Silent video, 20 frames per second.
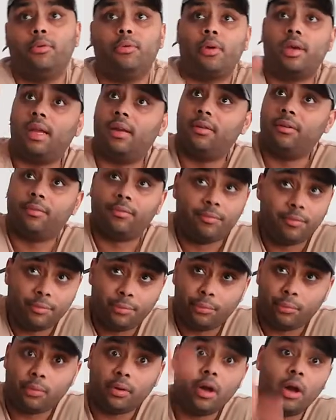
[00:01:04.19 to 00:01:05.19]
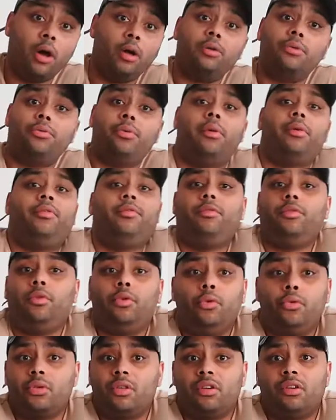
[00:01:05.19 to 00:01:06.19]
you can 100
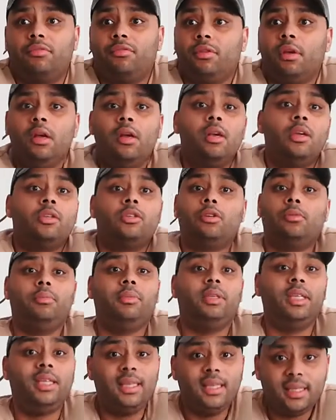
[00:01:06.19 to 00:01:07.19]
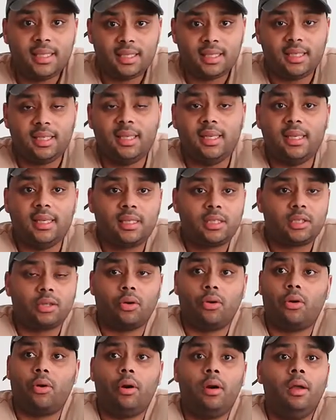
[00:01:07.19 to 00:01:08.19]
reviews of some Yeezys
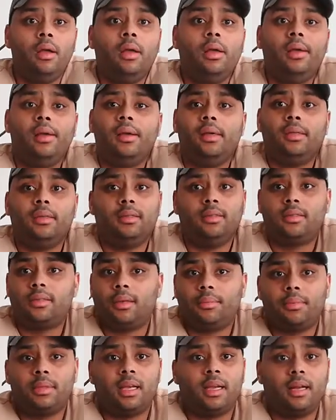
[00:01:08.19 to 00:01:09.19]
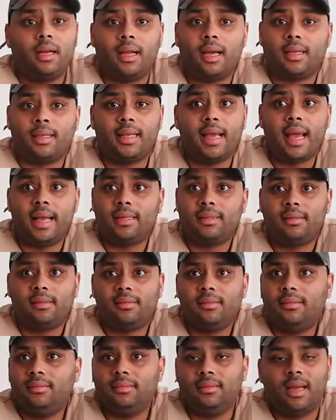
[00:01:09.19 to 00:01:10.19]
or something like that,
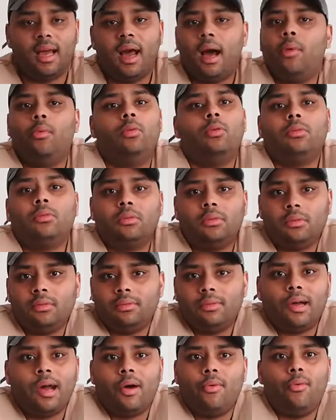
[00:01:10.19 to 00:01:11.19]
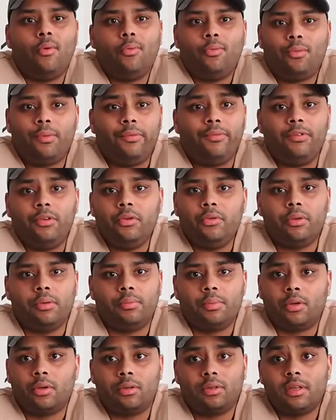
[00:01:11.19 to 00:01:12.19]
I won't review it
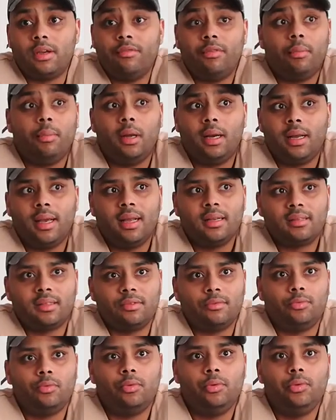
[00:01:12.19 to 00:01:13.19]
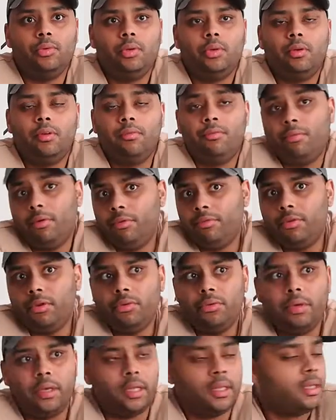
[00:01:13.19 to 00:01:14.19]
because everybody else have
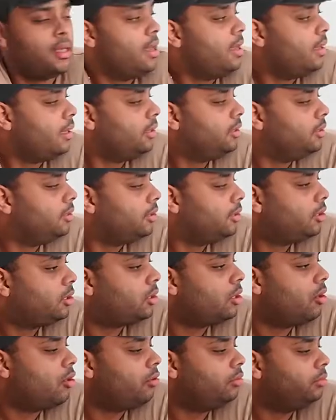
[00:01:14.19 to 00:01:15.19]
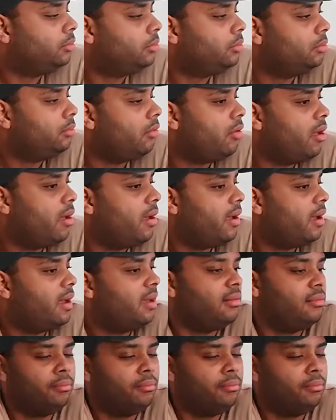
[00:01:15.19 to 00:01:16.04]
reviewed it. So but